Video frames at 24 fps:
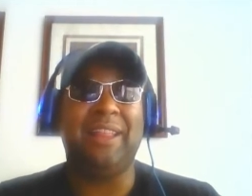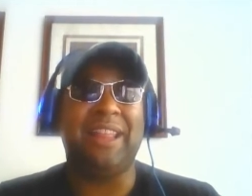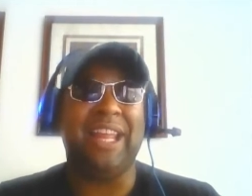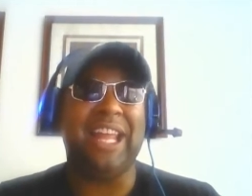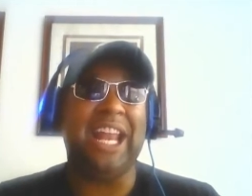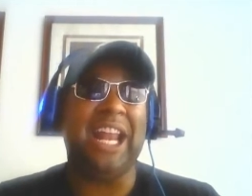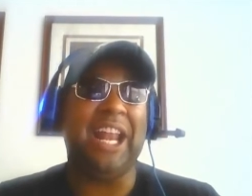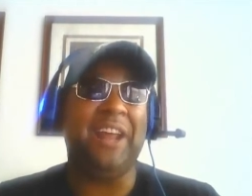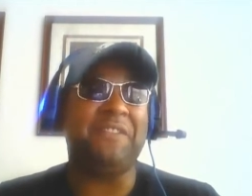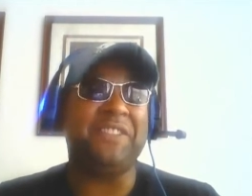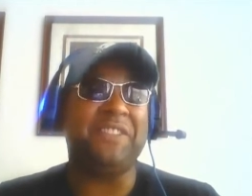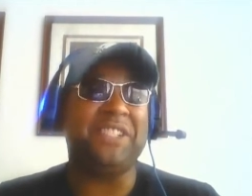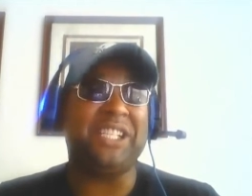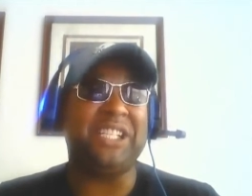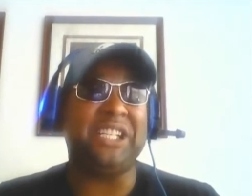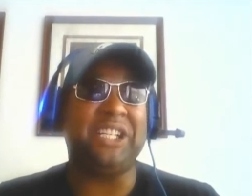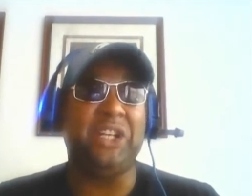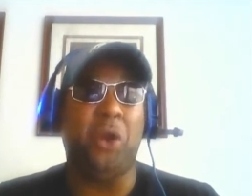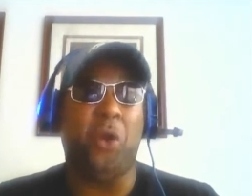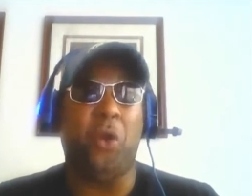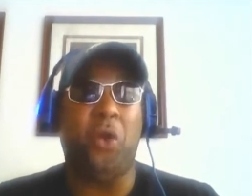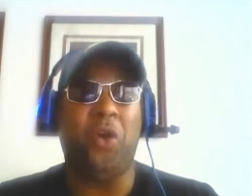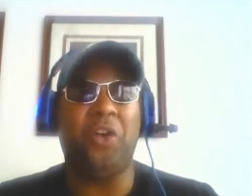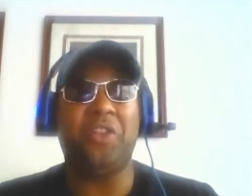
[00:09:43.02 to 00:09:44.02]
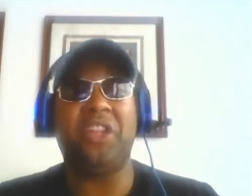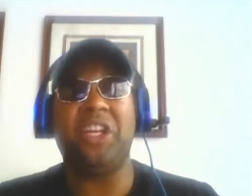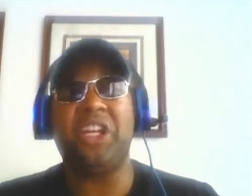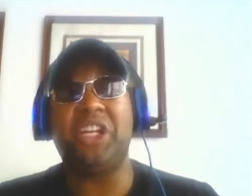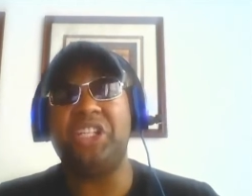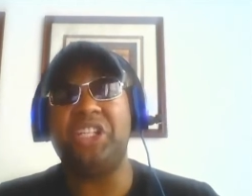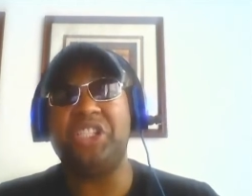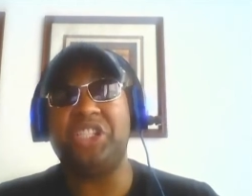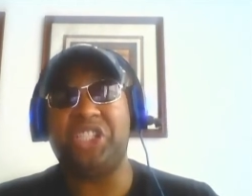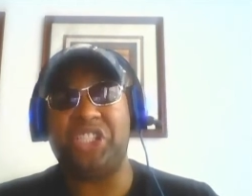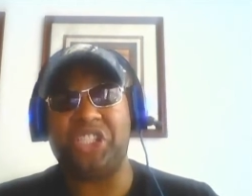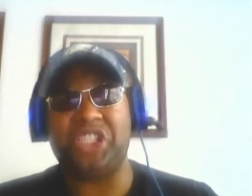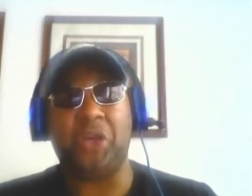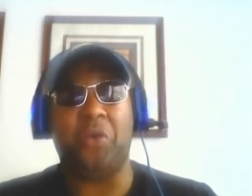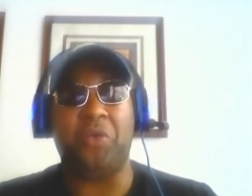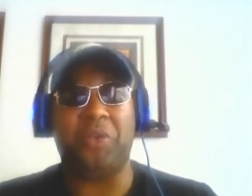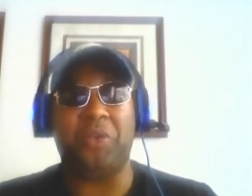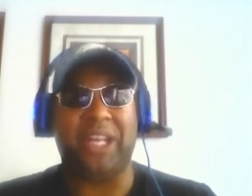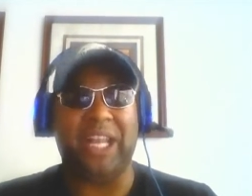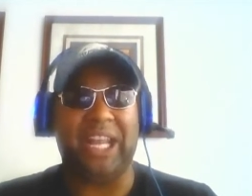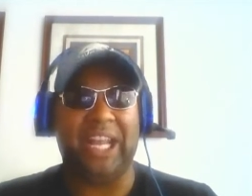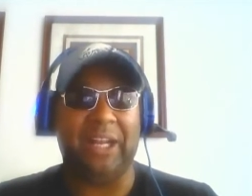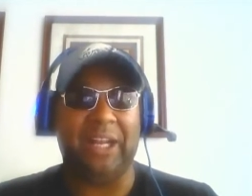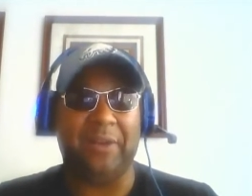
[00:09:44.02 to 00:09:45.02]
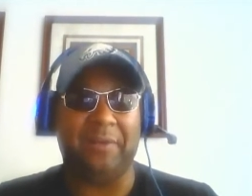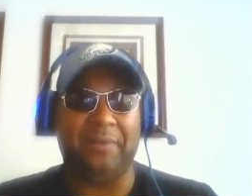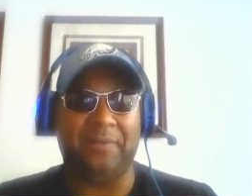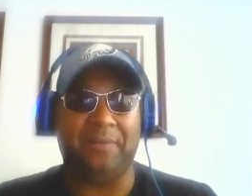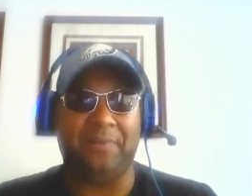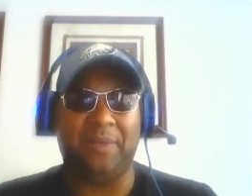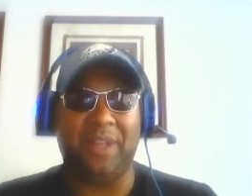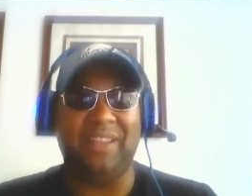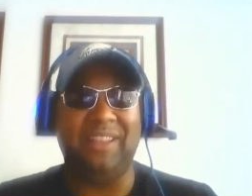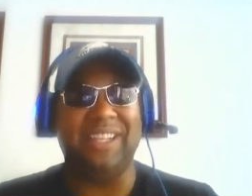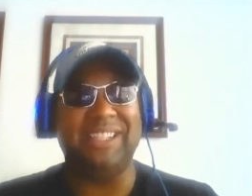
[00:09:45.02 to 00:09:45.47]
The NFC North showdown.